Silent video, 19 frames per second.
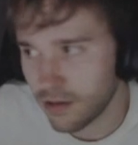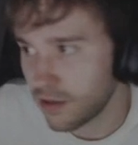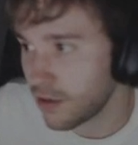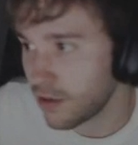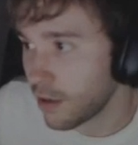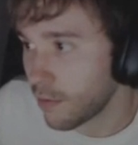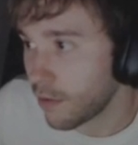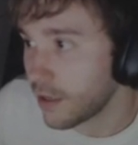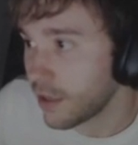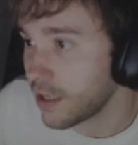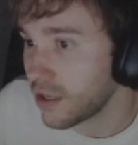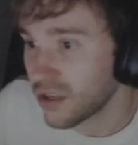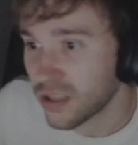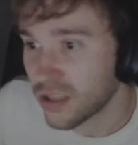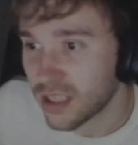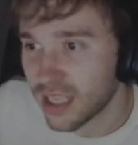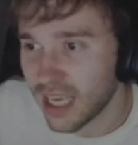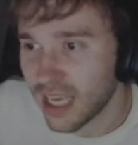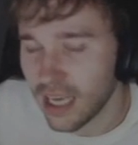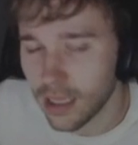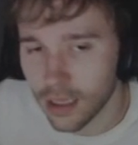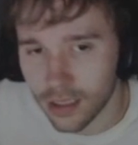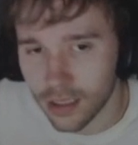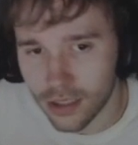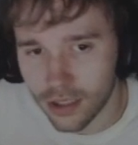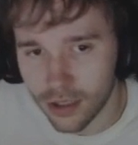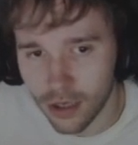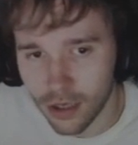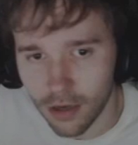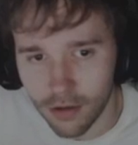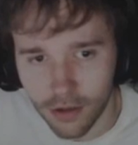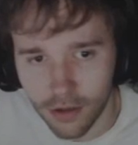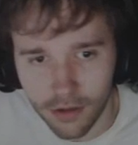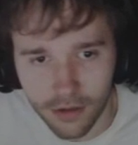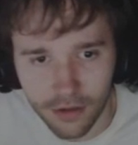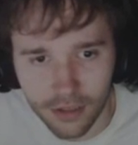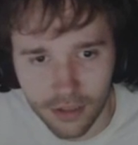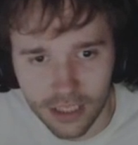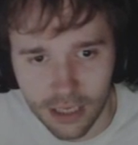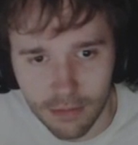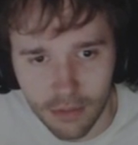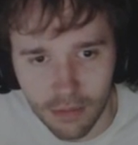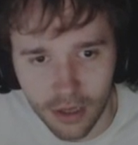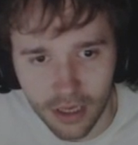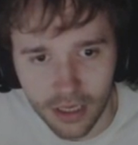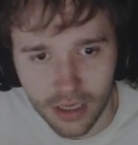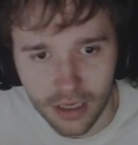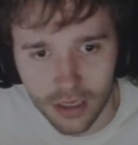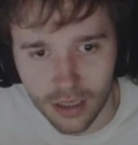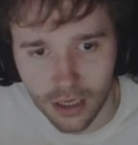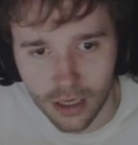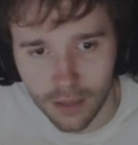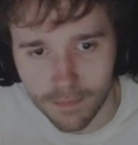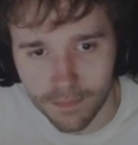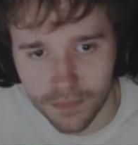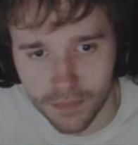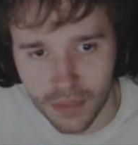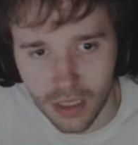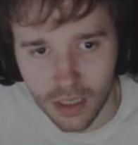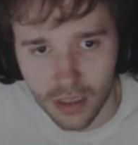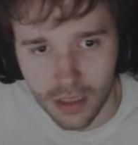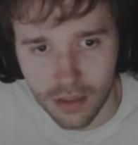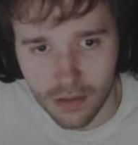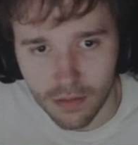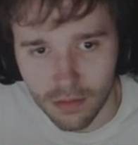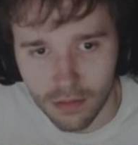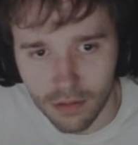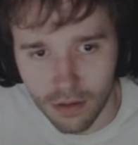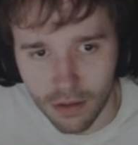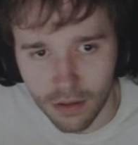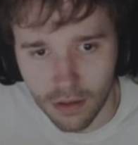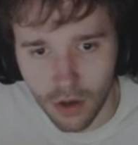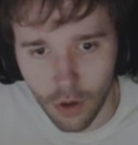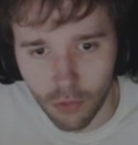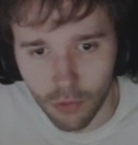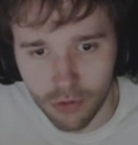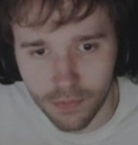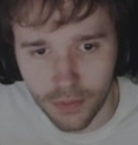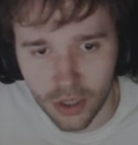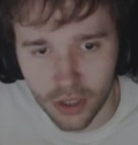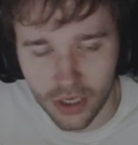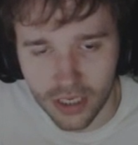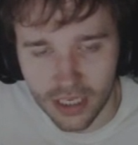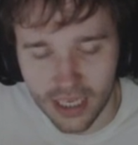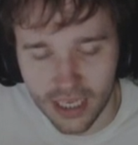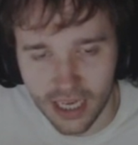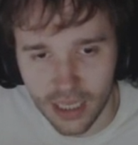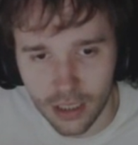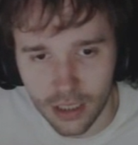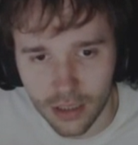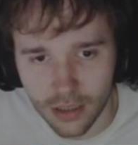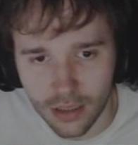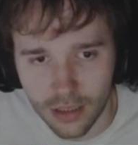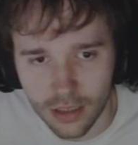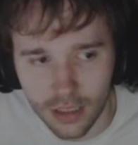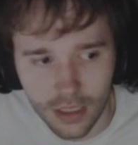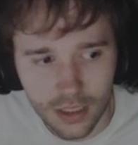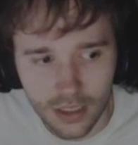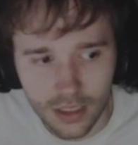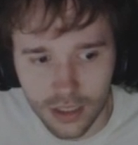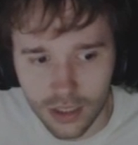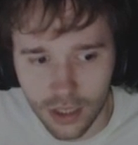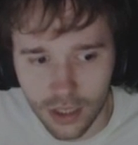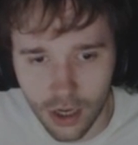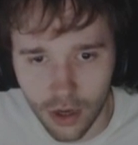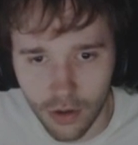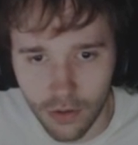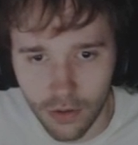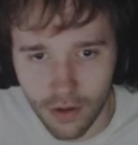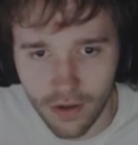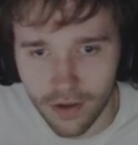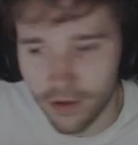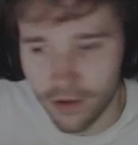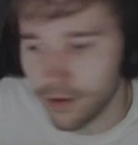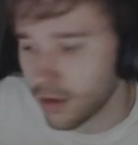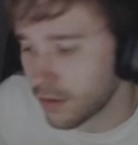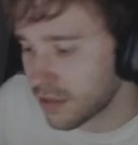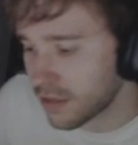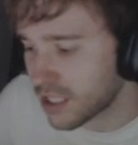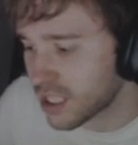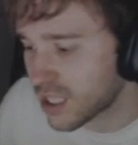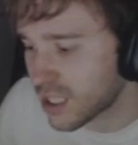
You know, why don't you just kill us, you know? You, you seem like, um, cold-blooded killers. So you go and